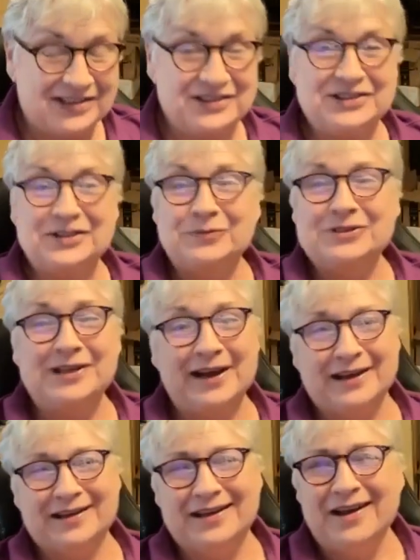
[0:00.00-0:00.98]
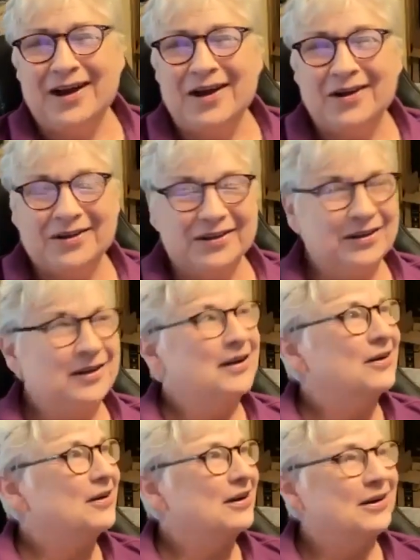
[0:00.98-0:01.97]
It was like,
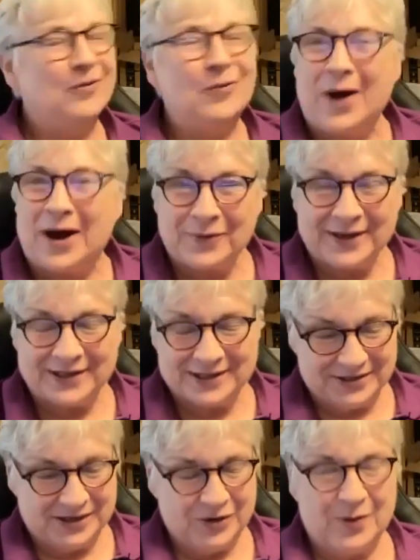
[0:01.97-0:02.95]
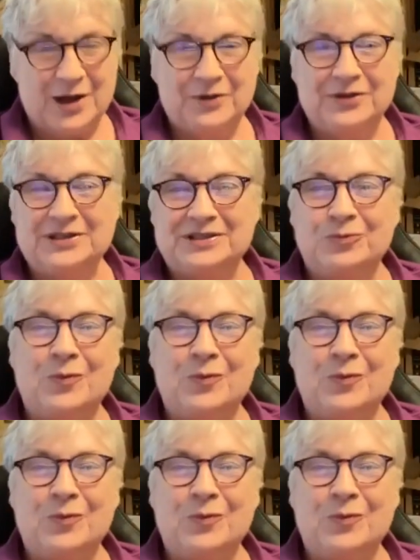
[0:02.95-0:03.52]
why do I need to know all these?